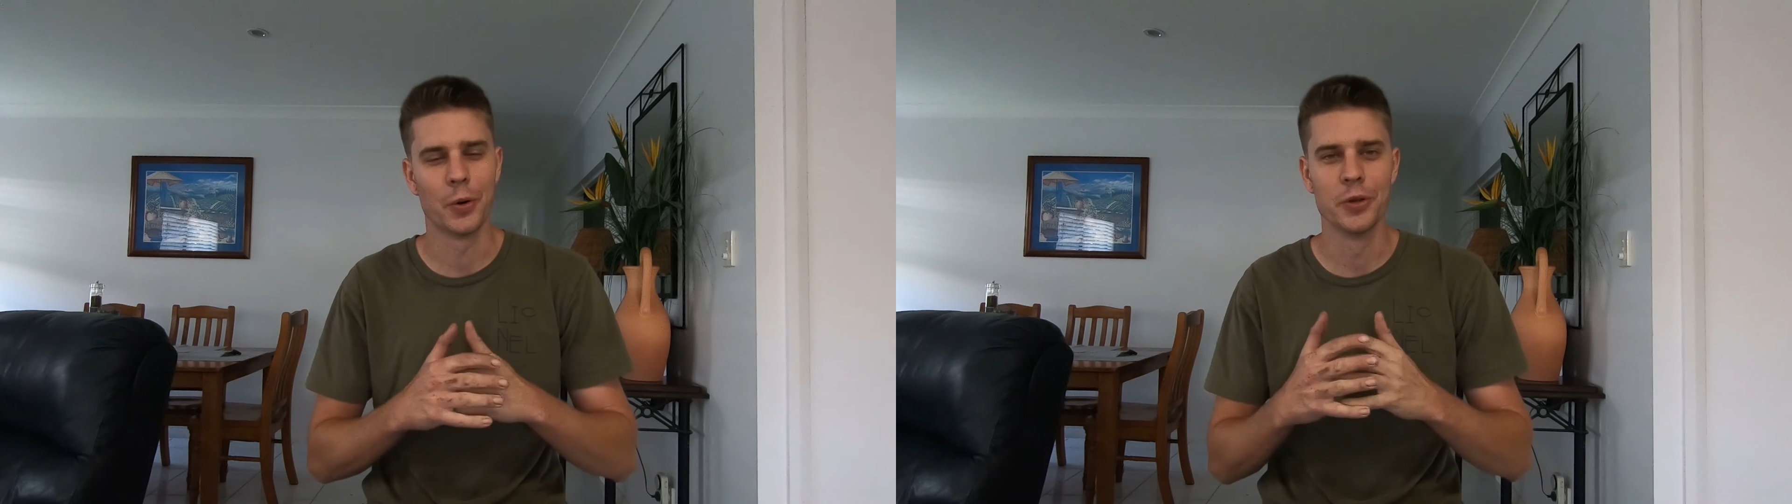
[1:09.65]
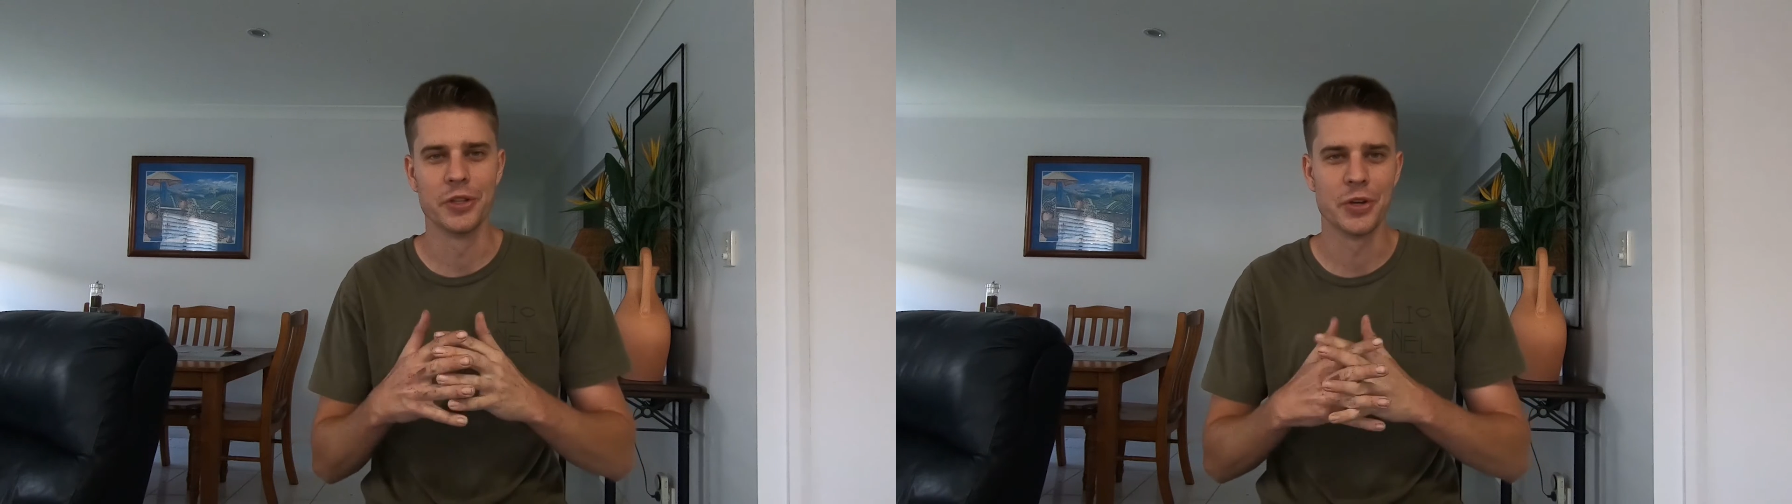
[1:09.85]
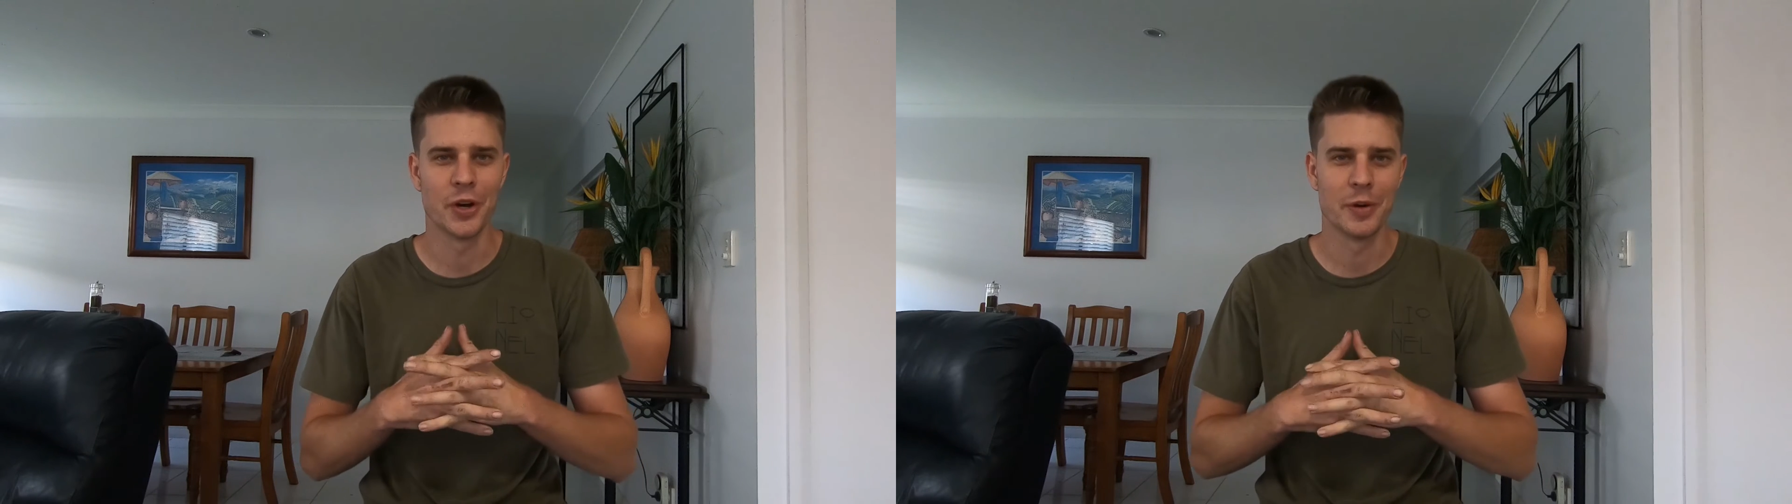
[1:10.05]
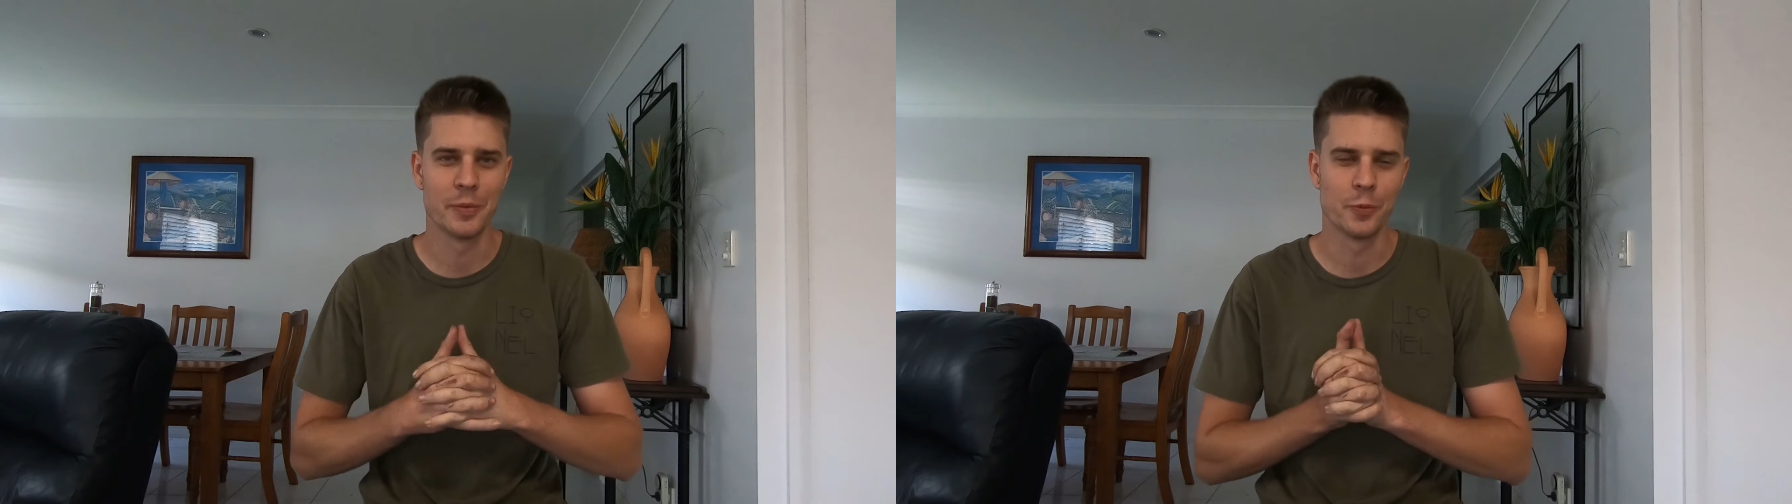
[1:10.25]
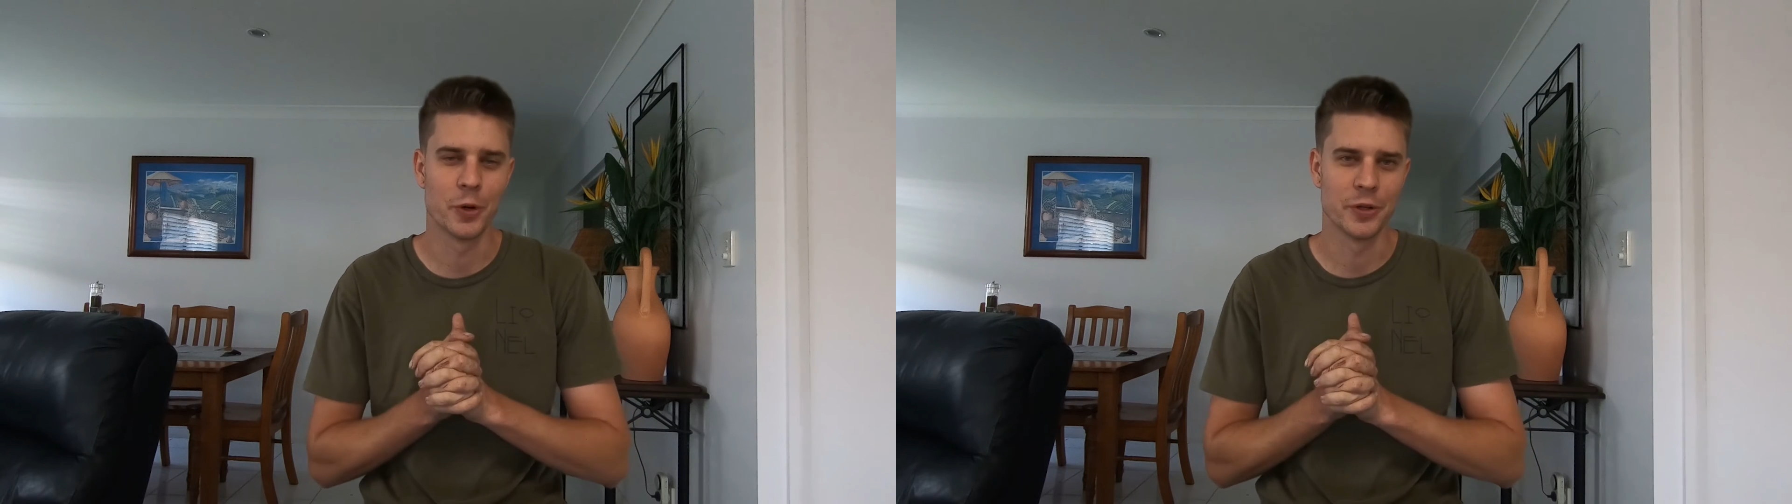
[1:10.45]
all the
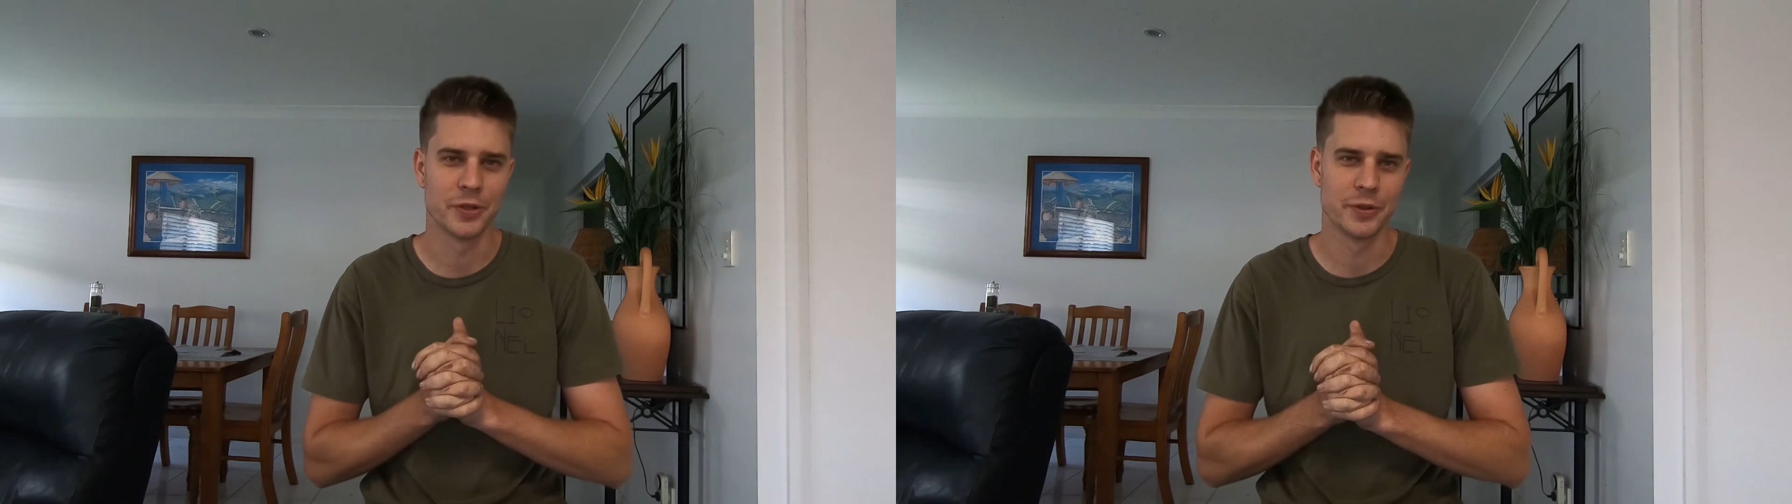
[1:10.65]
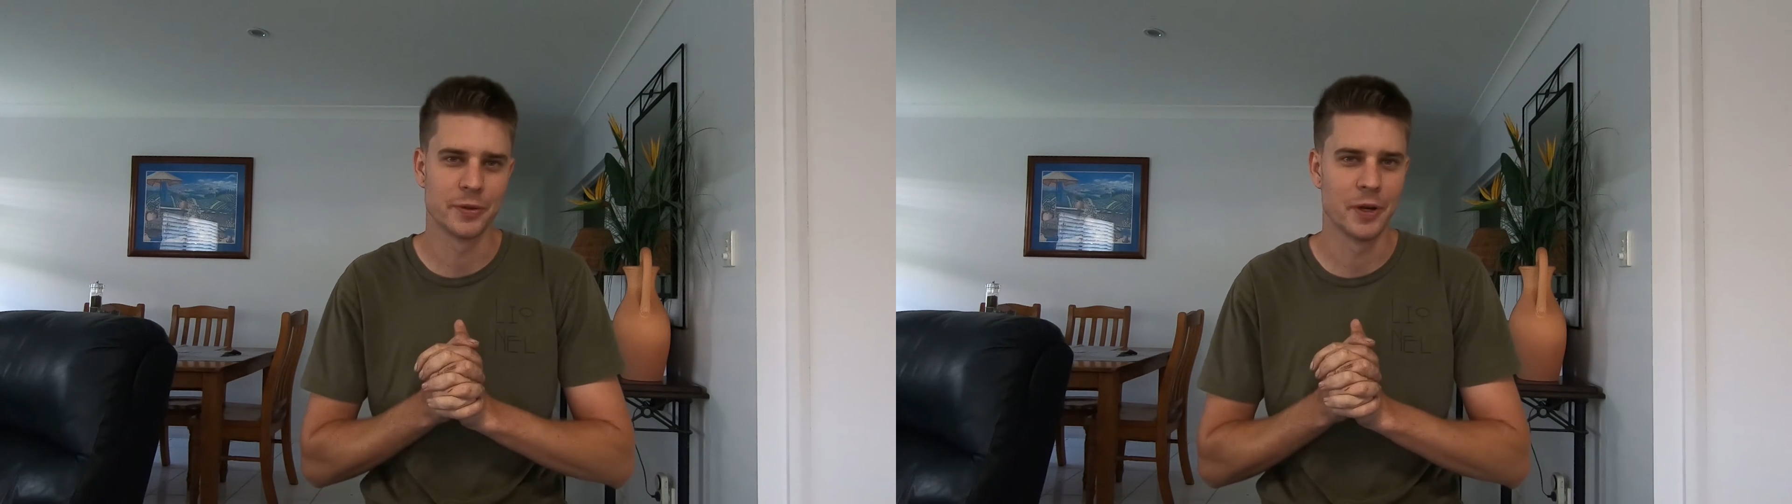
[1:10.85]
time what,